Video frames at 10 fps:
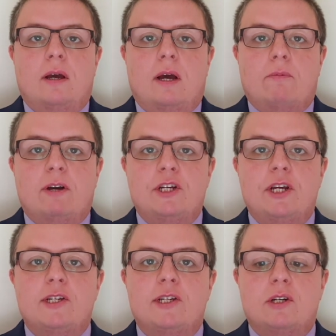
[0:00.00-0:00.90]
And when
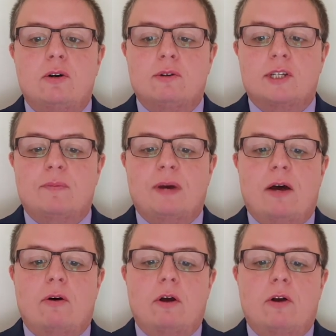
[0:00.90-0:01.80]
Jesus talks
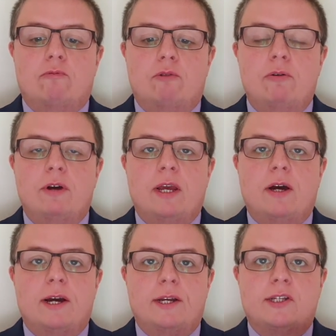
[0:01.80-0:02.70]
about ruling
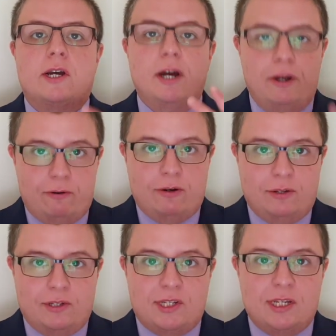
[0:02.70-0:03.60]
like
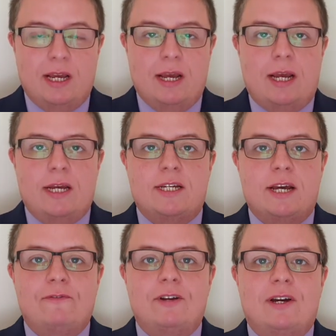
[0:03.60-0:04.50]
tyrants, it
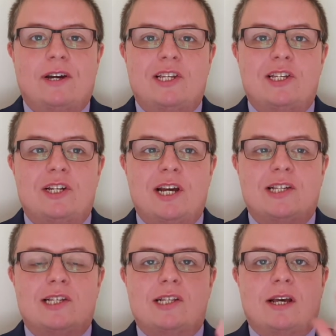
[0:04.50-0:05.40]
definitely
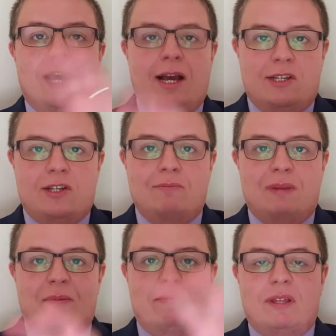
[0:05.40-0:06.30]
suggests the latter,
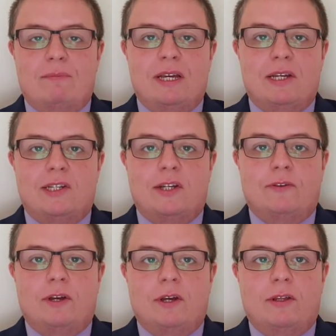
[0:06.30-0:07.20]
maybe with a mix
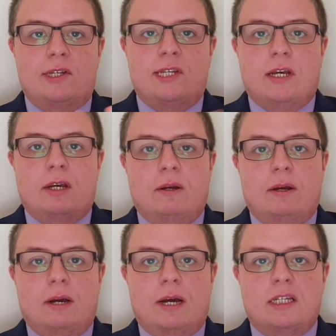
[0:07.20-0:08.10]
of the second
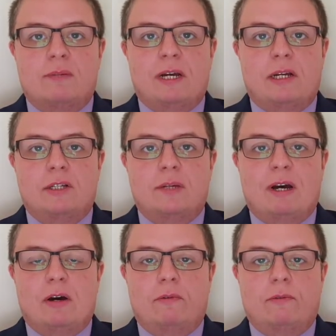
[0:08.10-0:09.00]
aspect
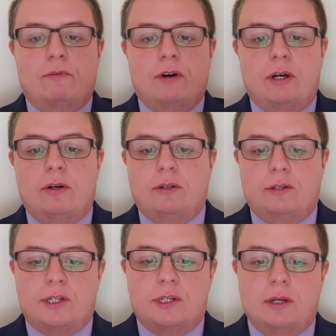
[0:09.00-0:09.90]
about
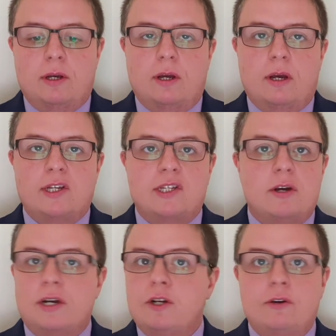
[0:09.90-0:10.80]
violence. I
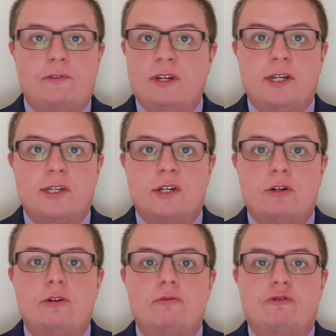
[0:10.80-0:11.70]
certainly don't think it's a
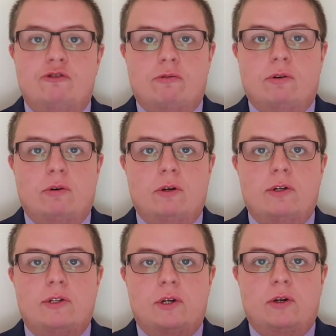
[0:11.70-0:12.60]
neutral
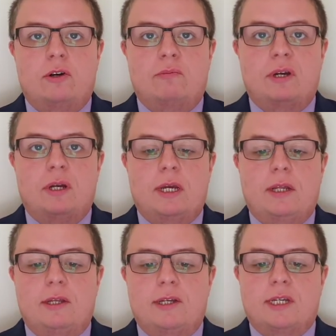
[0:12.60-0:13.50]
term
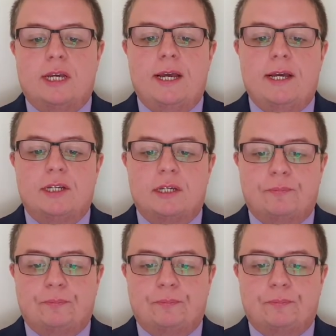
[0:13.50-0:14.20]
in this case.